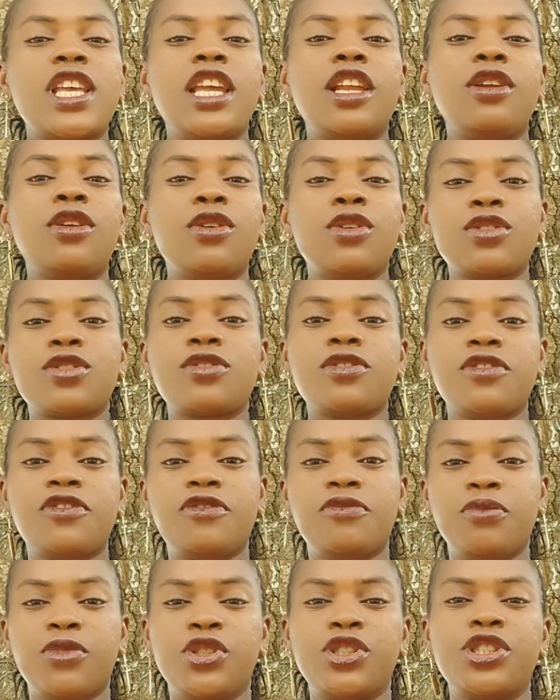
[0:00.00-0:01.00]
a lot of
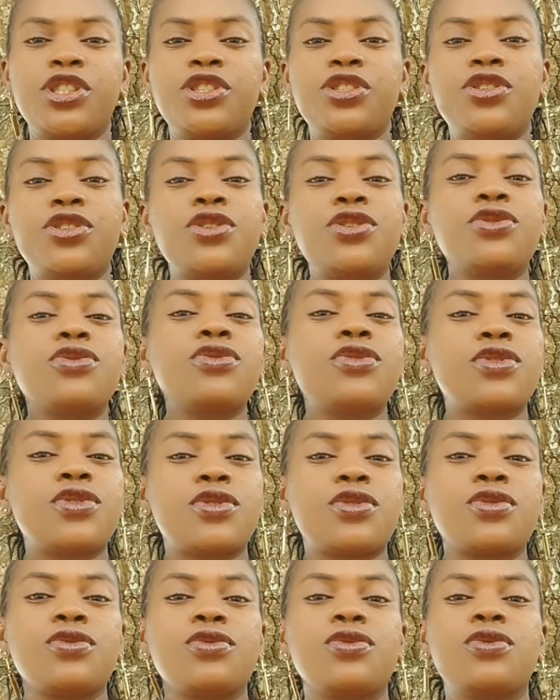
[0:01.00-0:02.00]
money due
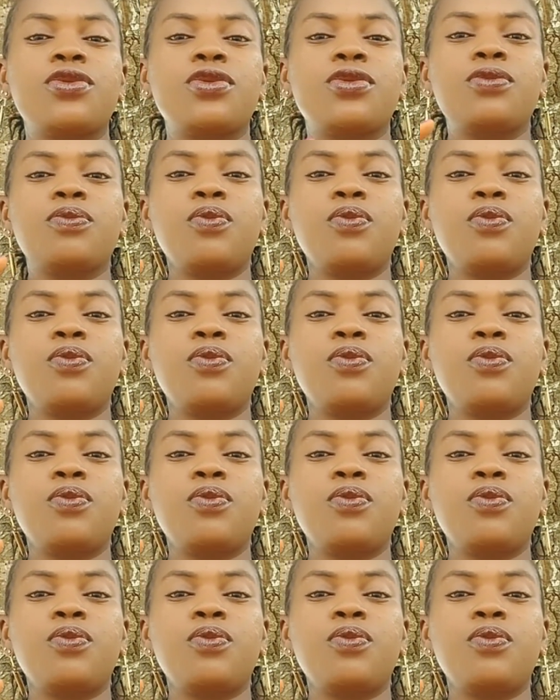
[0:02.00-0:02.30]
to